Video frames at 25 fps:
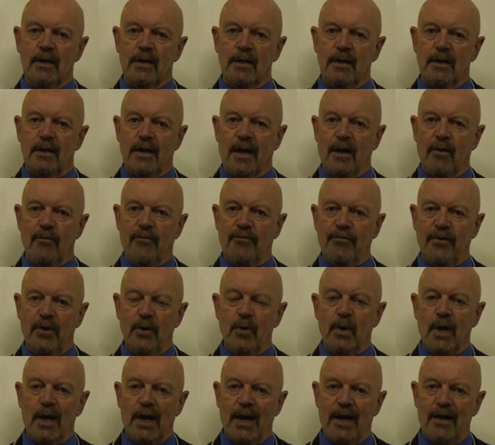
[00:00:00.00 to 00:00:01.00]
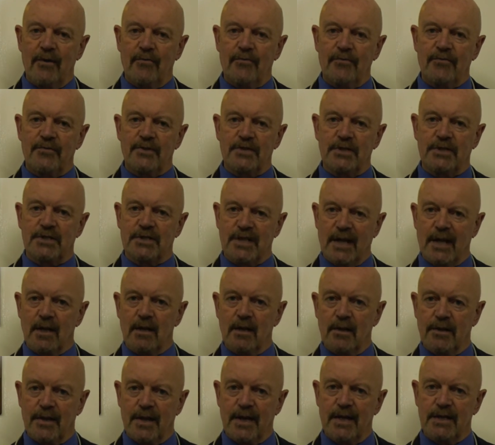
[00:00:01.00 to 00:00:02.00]
Now few are left to
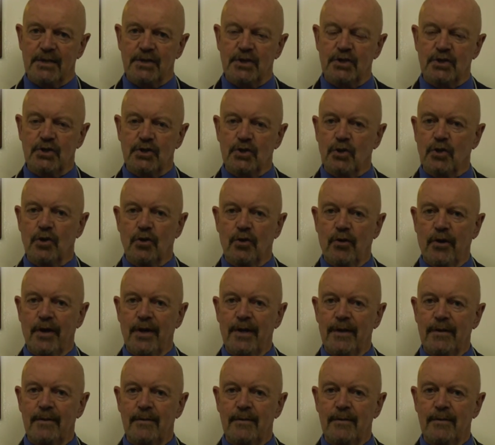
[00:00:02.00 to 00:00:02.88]
tell their story.